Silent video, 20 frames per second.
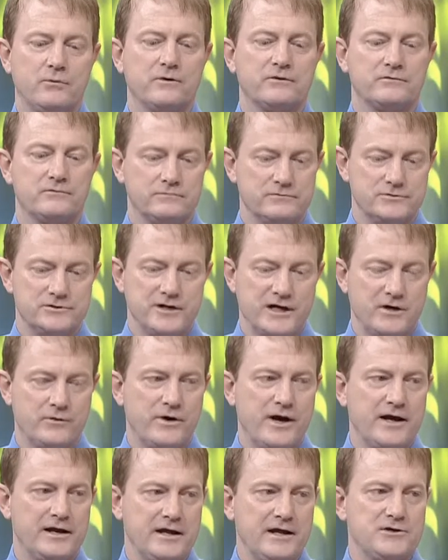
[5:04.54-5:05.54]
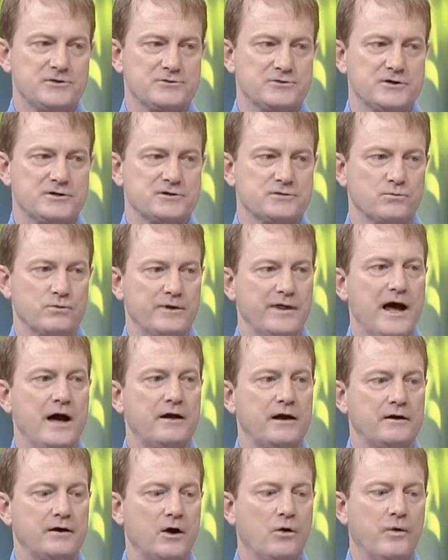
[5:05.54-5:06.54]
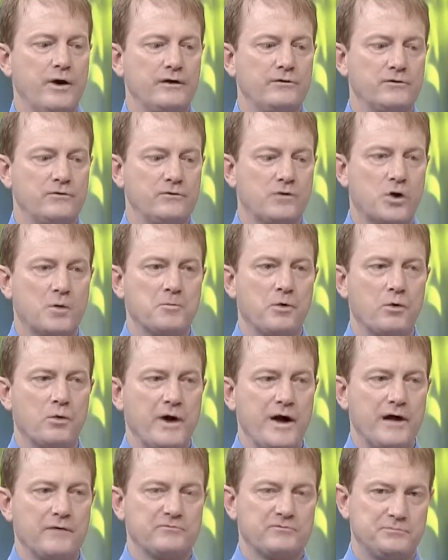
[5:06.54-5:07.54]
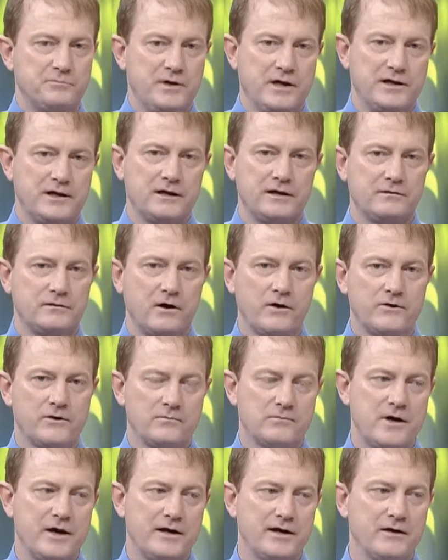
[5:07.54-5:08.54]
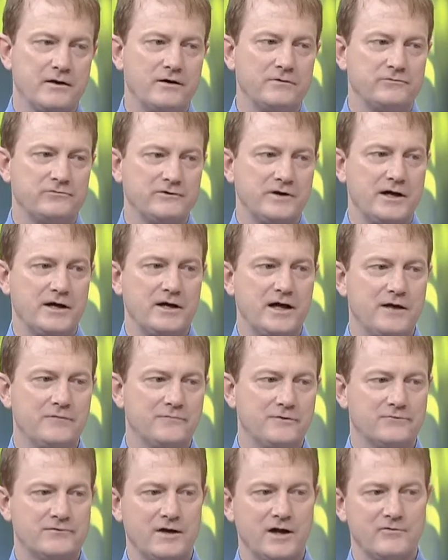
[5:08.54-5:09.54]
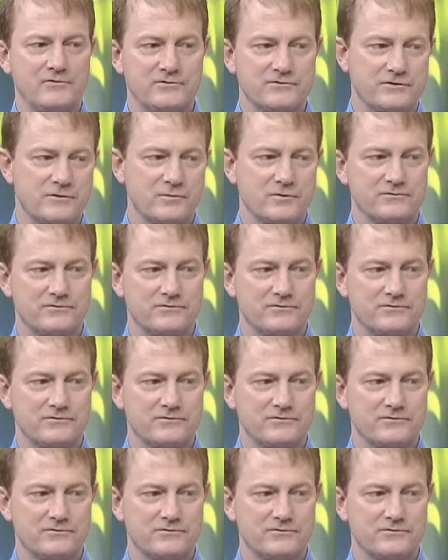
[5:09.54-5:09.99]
that would generate interest without going the normal way of spending all your money on CNN. Well, I hope there are